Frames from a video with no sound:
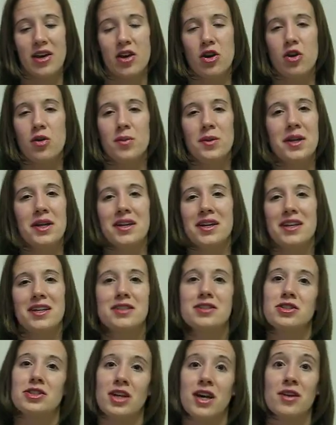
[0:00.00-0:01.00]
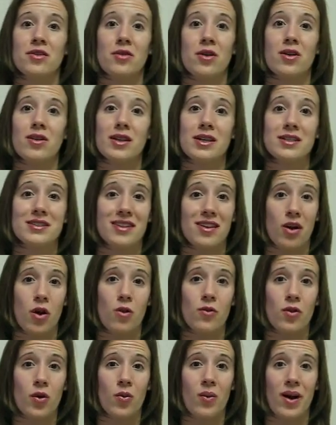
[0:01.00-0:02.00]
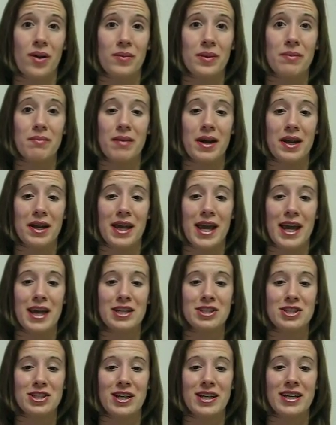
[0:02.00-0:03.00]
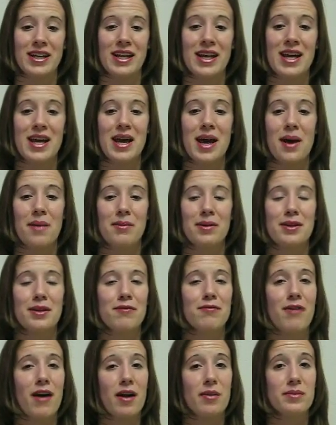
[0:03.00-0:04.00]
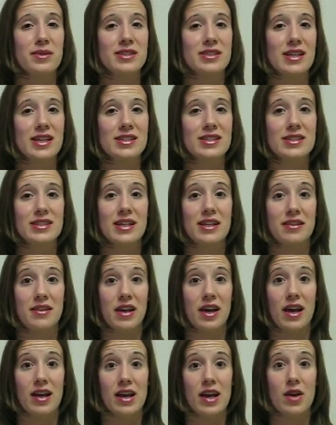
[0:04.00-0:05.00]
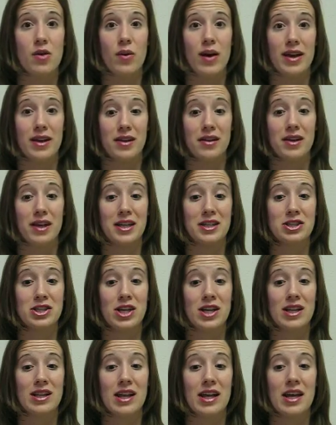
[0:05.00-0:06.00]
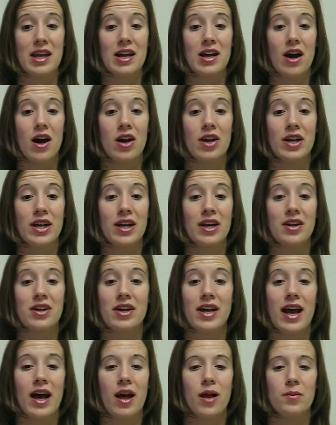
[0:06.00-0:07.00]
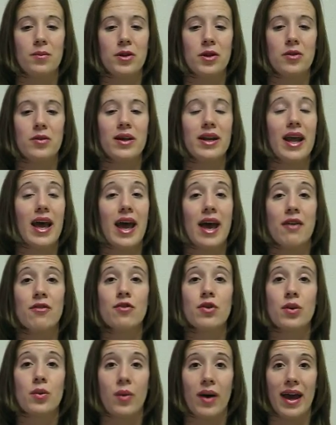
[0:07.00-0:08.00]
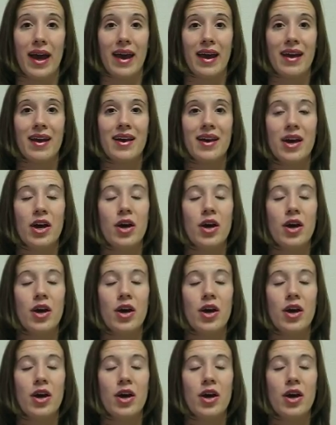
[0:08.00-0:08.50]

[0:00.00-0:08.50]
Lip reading: Coumadin in general is an overwhelming medication, but the pharmacists in the anticoagulation clinic are here to help you in every way.